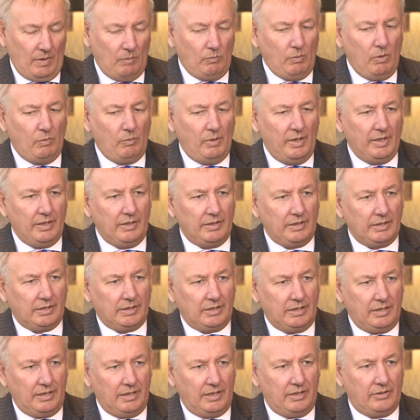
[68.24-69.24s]
Well, one of the
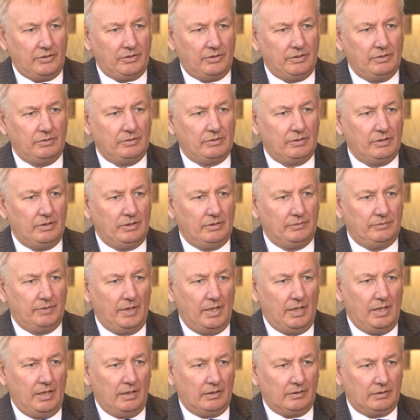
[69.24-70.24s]
key issues of
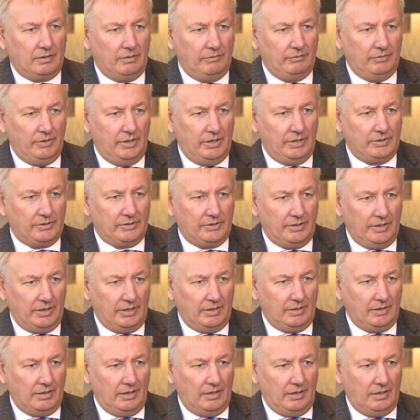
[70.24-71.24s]

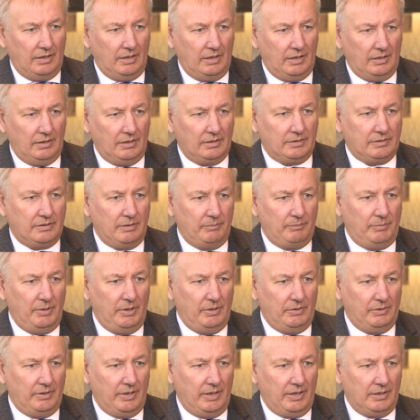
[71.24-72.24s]
converting uh, listed
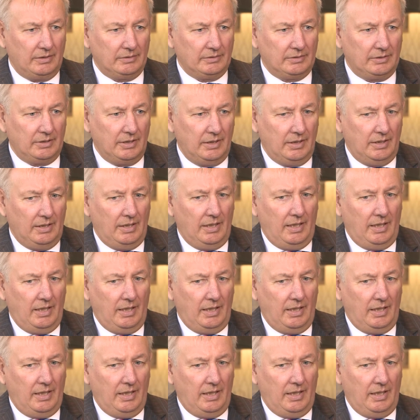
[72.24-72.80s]
buildings